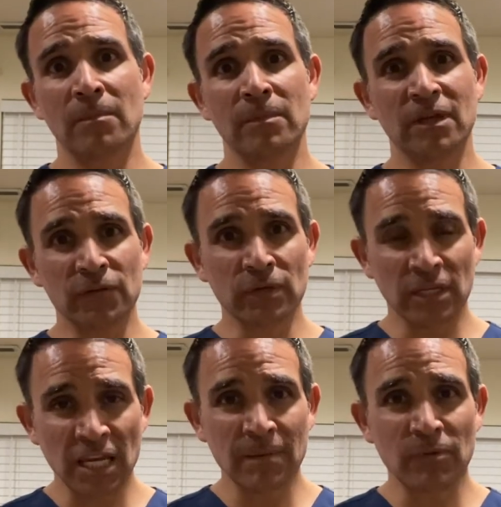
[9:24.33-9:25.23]
If you can
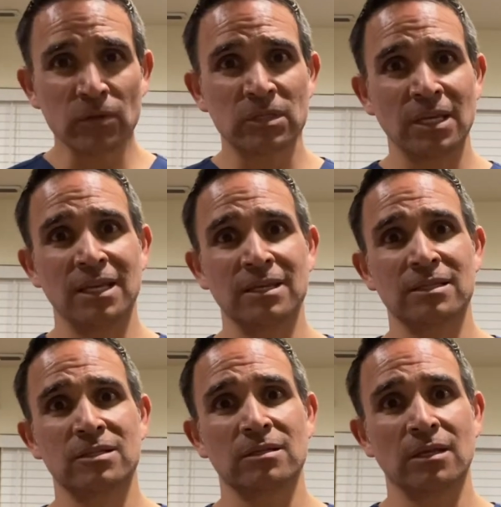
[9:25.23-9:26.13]
keep those
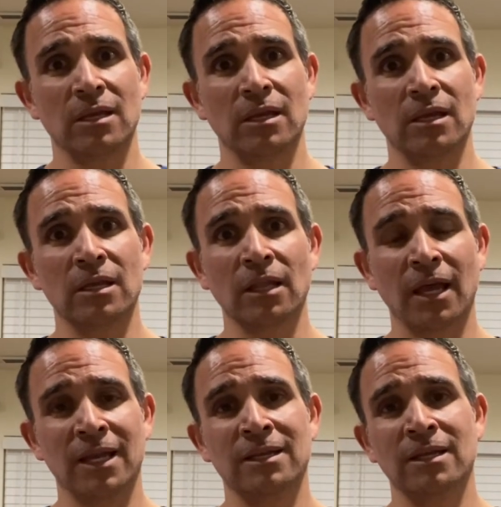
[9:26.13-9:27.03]
things in
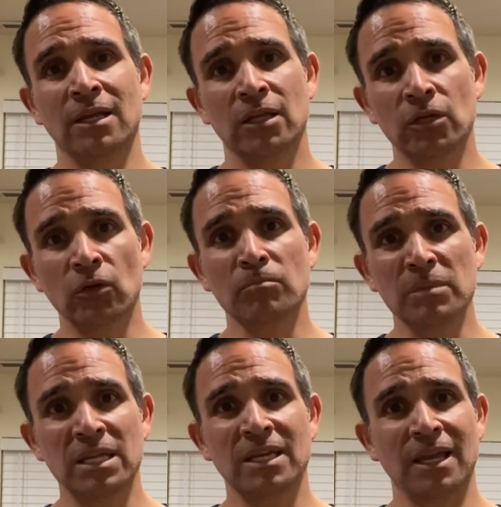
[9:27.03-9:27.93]
line, you'll
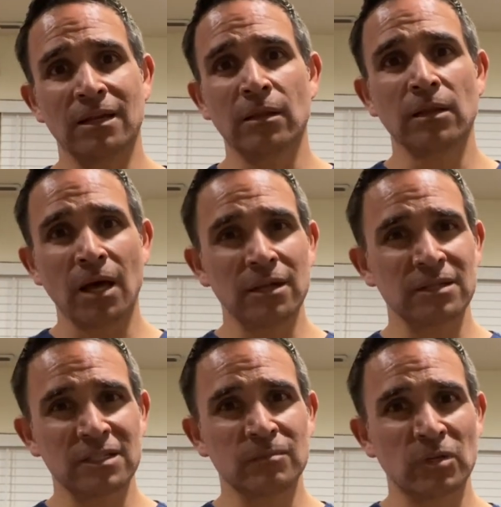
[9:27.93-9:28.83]
mitigate a lot of the
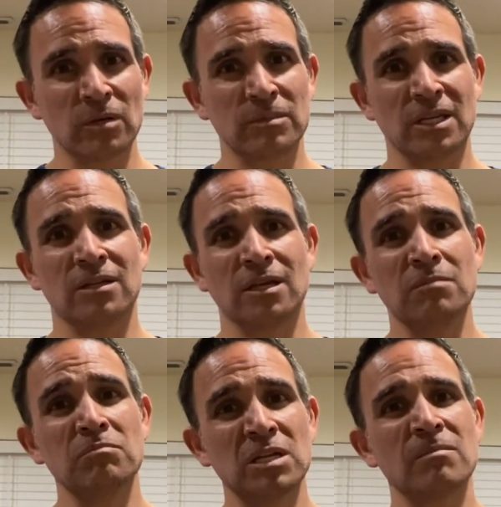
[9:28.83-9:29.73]
symptoms
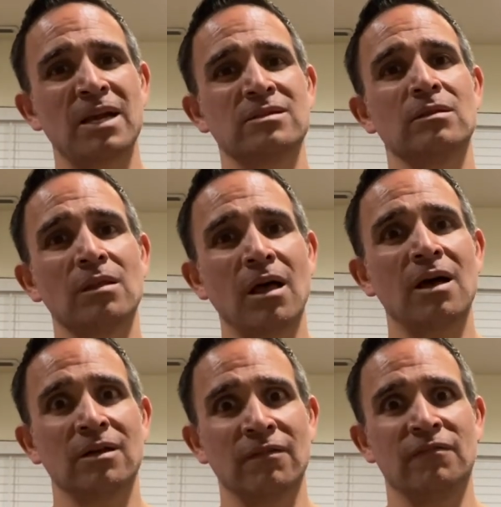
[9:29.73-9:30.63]
and minimize a
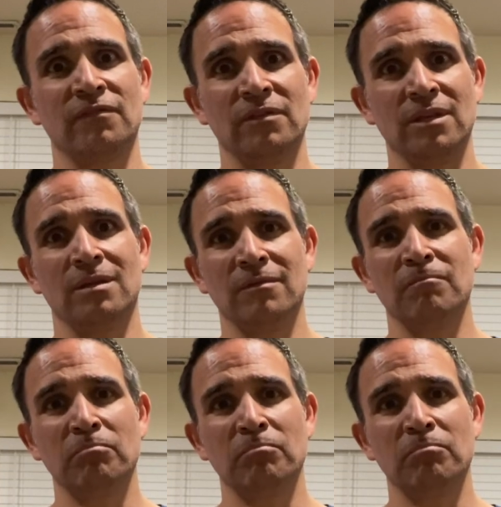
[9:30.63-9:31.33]
lot of the